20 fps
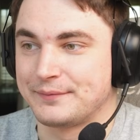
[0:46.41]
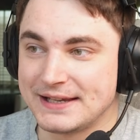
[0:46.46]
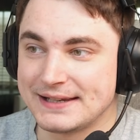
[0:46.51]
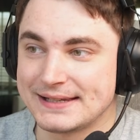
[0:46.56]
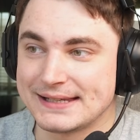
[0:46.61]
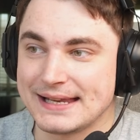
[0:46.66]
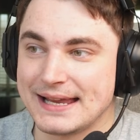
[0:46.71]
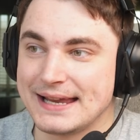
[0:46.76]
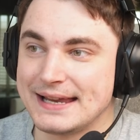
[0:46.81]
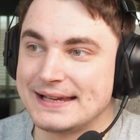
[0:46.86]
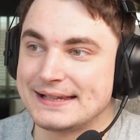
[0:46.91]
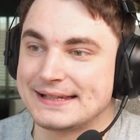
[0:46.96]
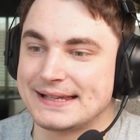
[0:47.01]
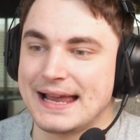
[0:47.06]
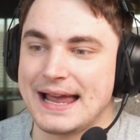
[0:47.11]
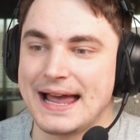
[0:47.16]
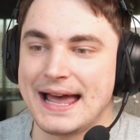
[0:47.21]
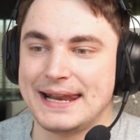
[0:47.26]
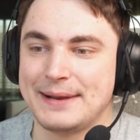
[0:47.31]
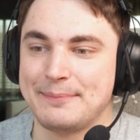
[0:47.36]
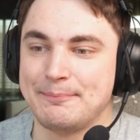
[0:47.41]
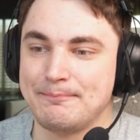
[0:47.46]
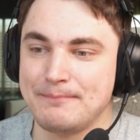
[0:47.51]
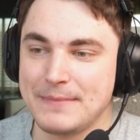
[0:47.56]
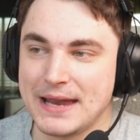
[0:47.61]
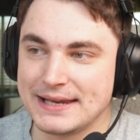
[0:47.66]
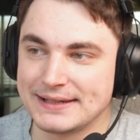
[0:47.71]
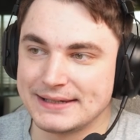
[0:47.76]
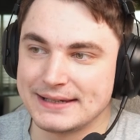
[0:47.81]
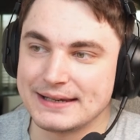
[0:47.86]
This is an
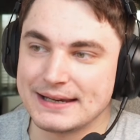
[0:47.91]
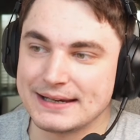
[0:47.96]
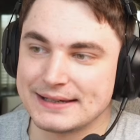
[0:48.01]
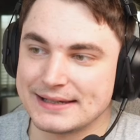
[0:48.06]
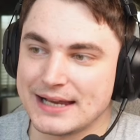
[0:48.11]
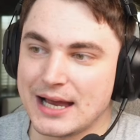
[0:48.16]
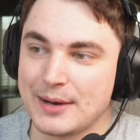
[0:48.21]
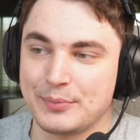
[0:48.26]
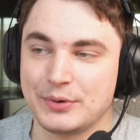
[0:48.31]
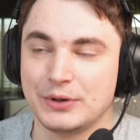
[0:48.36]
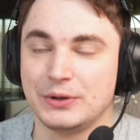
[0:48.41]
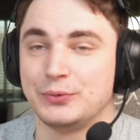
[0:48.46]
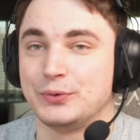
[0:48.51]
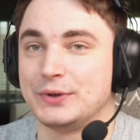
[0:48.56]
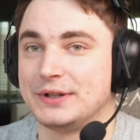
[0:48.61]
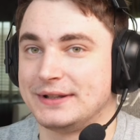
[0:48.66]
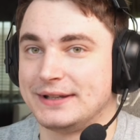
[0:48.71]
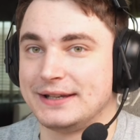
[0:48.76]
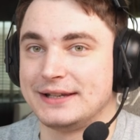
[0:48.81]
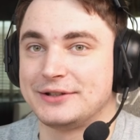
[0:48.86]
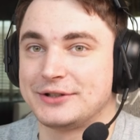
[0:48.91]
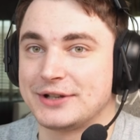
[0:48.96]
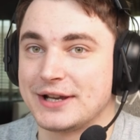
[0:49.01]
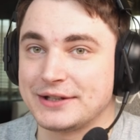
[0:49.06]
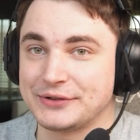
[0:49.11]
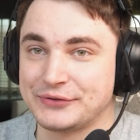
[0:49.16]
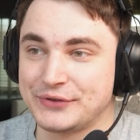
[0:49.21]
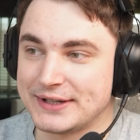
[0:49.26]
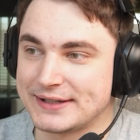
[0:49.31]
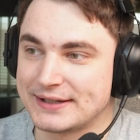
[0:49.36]
amazing example we did just